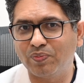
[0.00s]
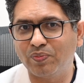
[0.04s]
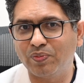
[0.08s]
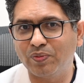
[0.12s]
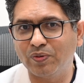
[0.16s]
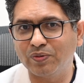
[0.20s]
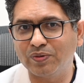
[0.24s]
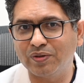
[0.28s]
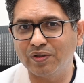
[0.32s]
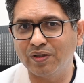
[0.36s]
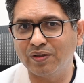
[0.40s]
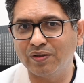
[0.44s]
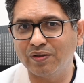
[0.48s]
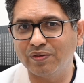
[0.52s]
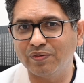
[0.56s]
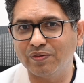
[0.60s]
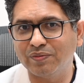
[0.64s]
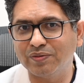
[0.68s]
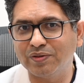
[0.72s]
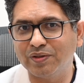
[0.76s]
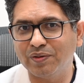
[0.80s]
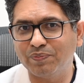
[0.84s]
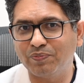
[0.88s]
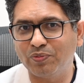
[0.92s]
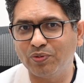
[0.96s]

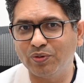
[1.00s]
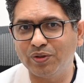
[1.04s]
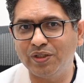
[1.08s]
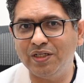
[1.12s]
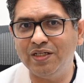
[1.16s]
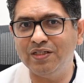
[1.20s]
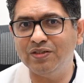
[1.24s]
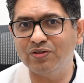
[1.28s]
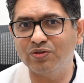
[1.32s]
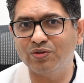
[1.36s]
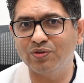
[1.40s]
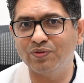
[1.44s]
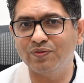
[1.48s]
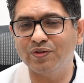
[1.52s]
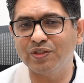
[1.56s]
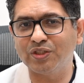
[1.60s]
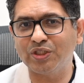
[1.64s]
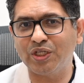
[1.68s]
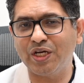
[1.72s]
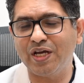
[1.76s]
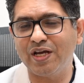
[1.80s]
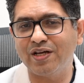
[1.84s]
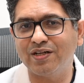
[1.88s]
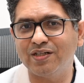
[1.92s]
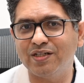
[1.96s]
protein through
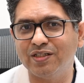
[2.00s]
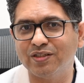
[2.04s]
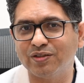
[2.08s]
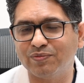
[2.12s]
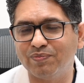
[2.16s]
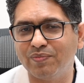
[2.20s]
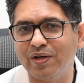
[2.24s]
which hair is